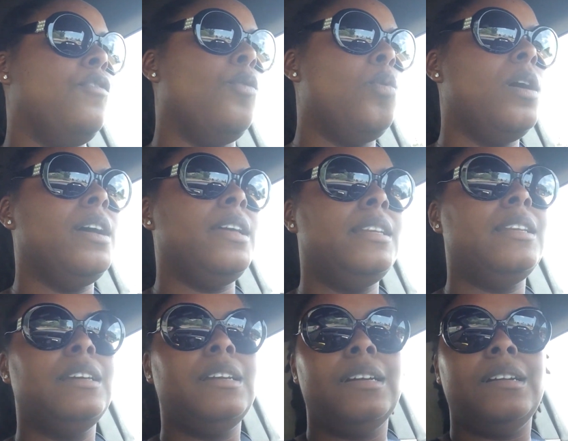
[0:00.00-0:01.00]
of
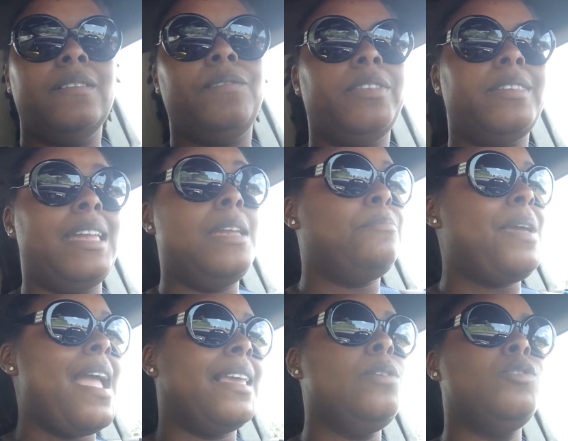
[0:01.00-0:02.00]
what the
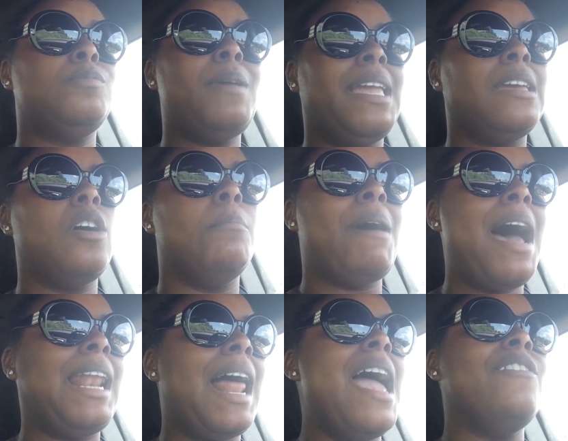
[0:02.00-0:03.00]
impact he was making on
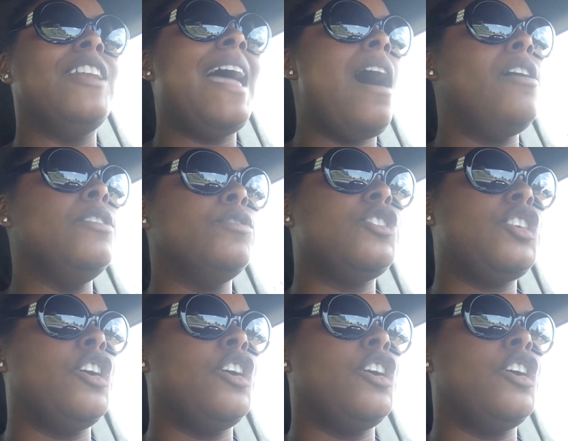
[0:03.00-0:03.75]
my life and how in